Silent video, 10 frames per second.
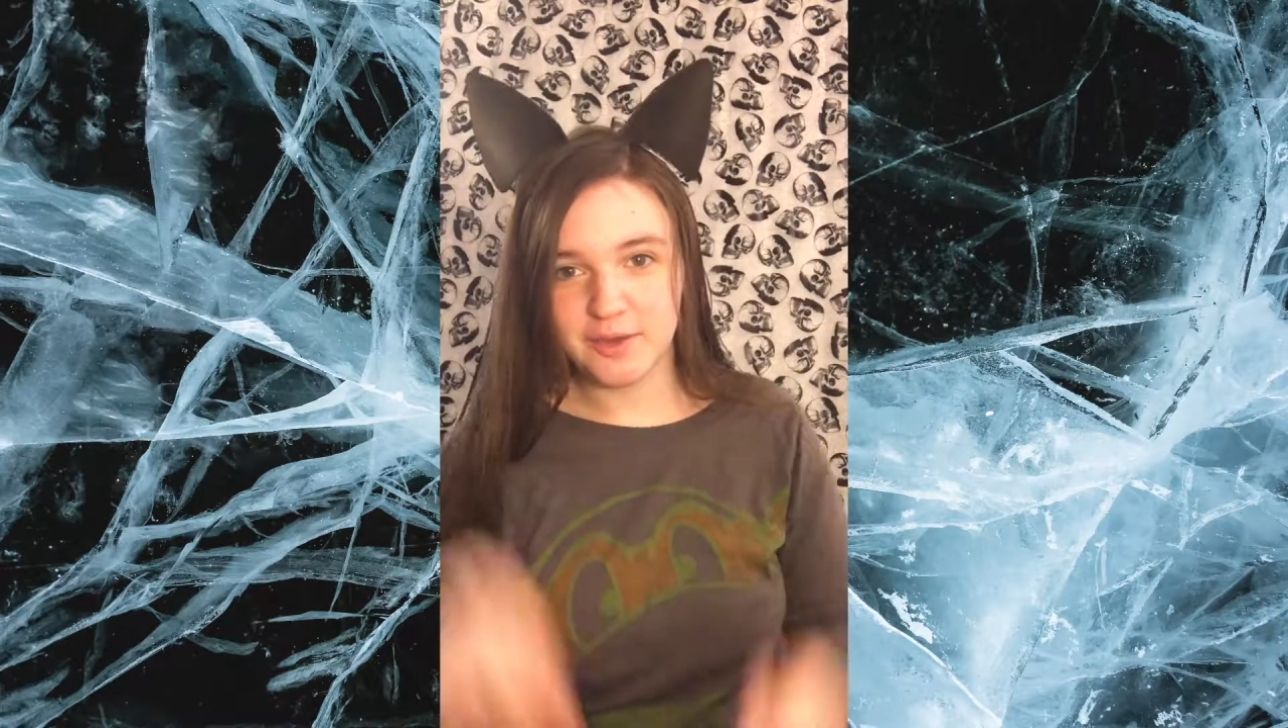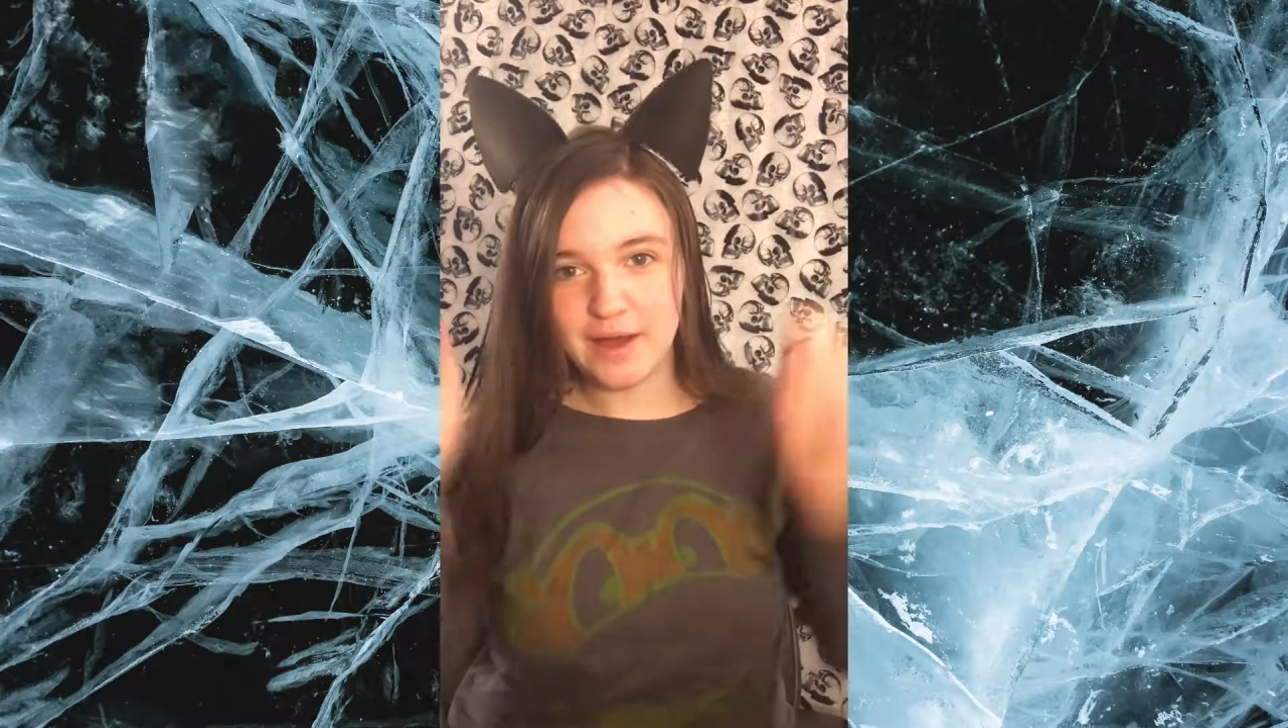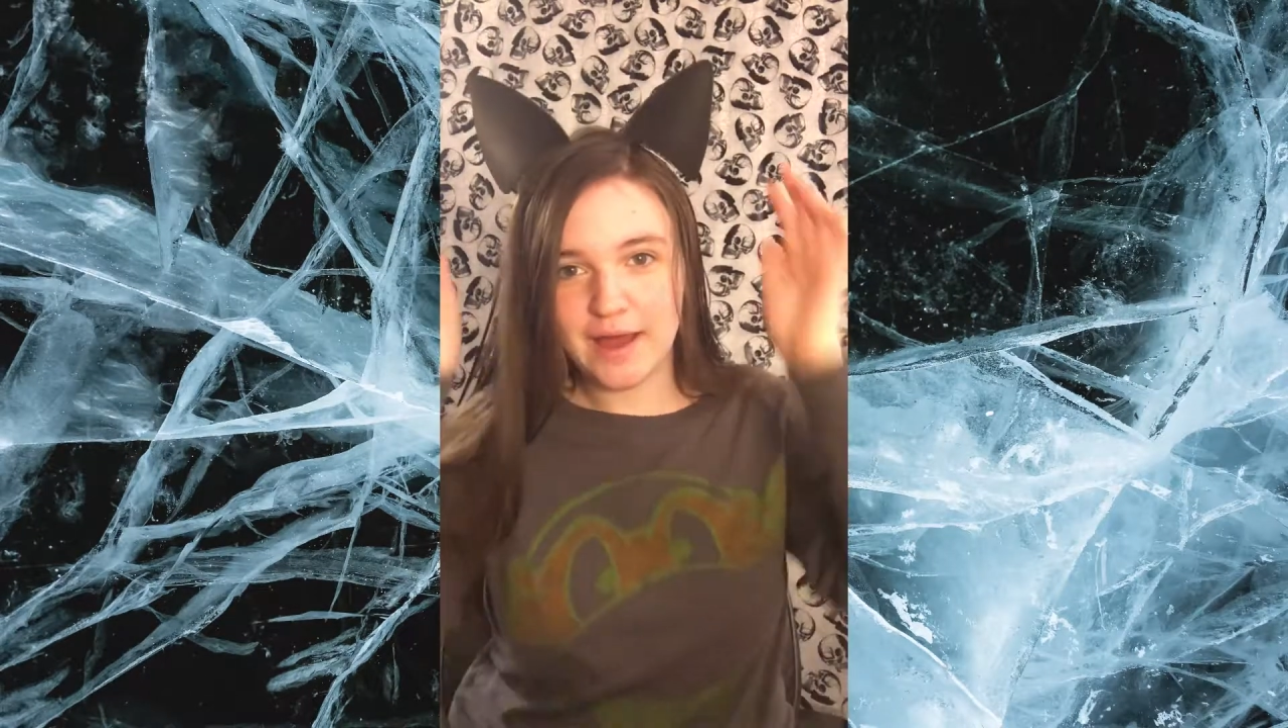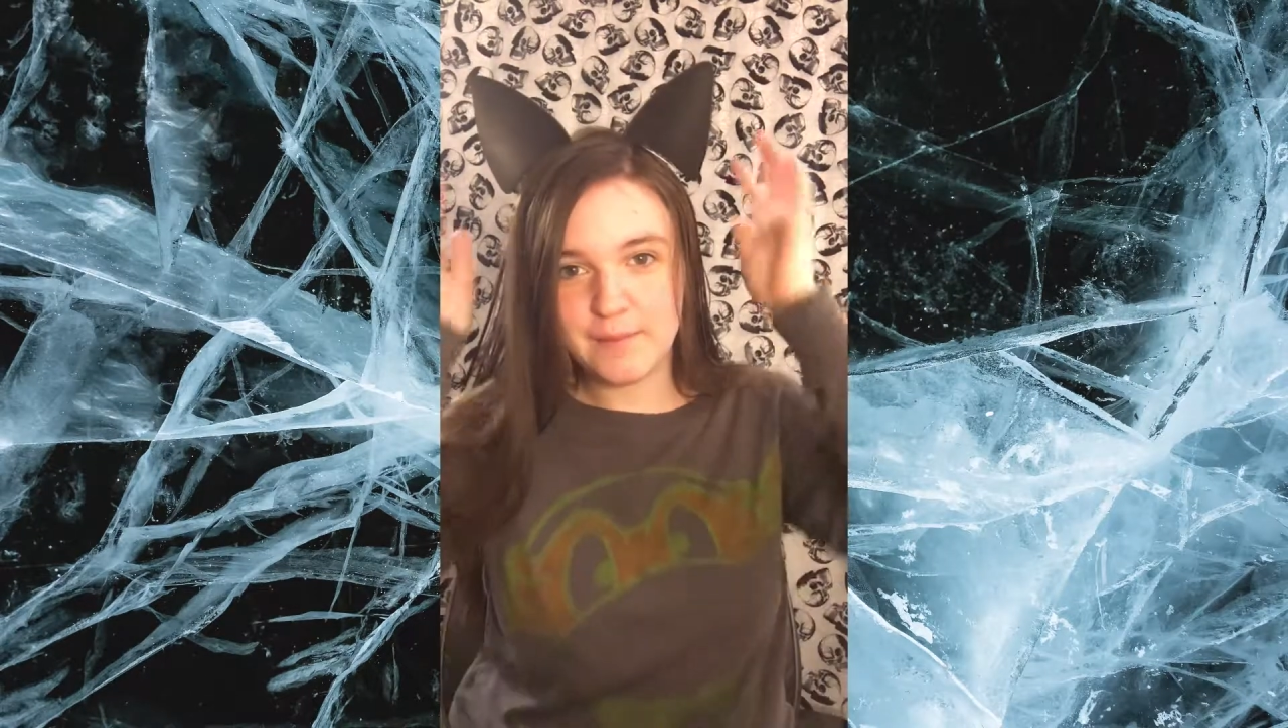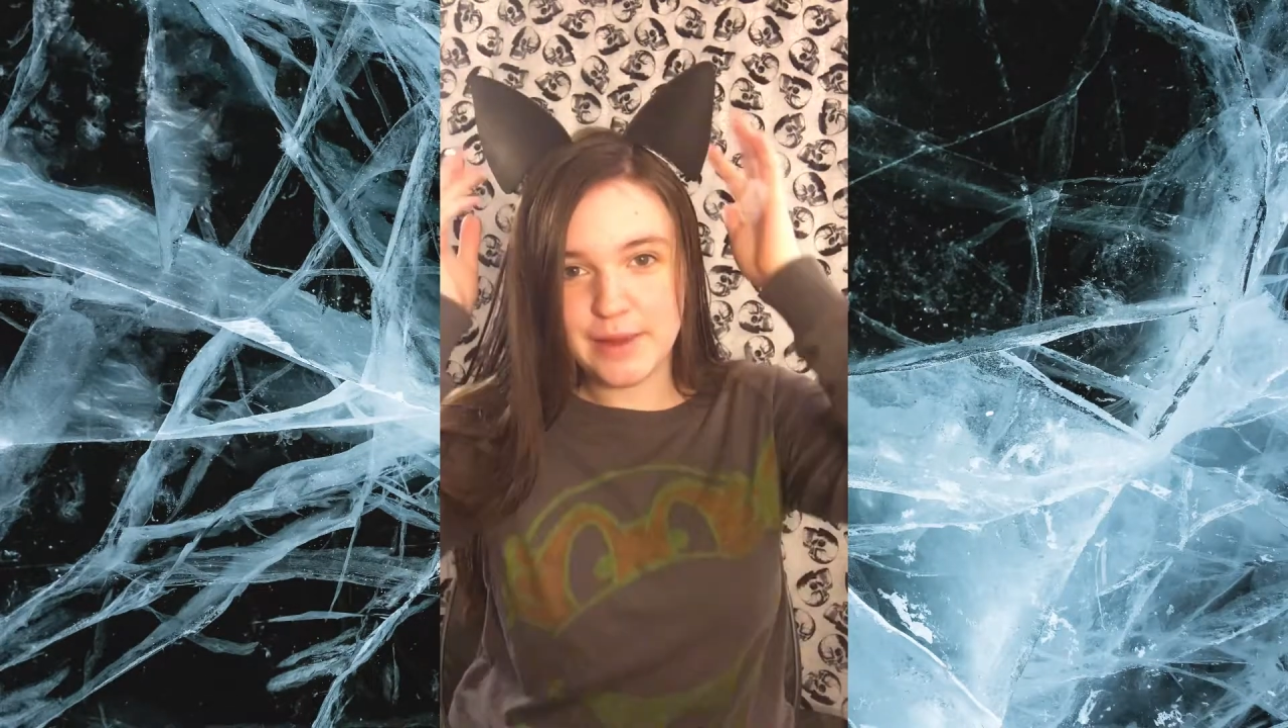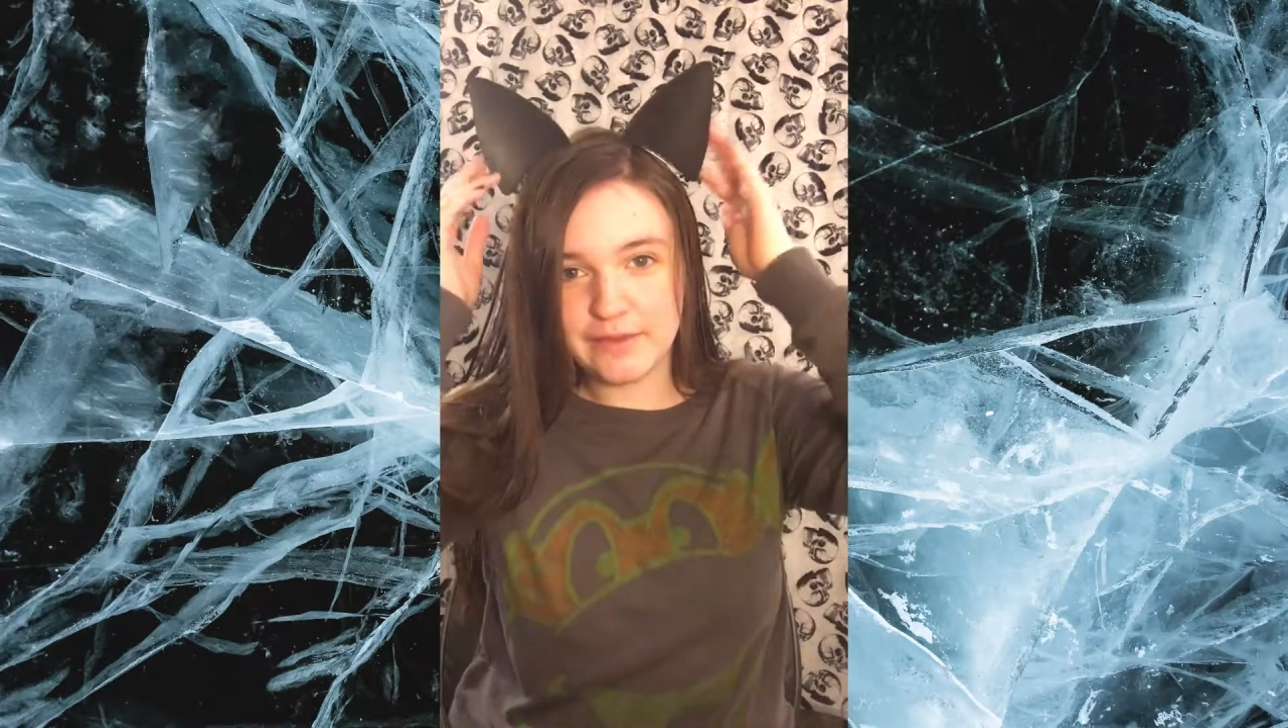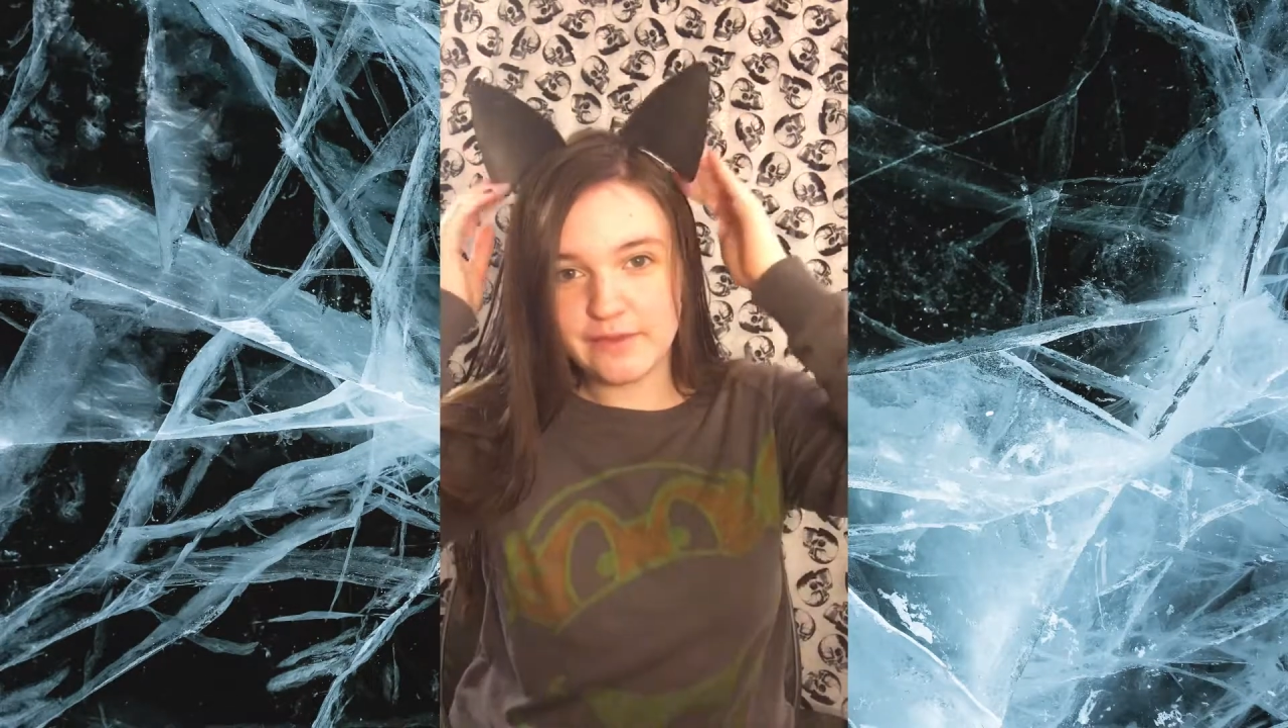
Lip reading: you how to make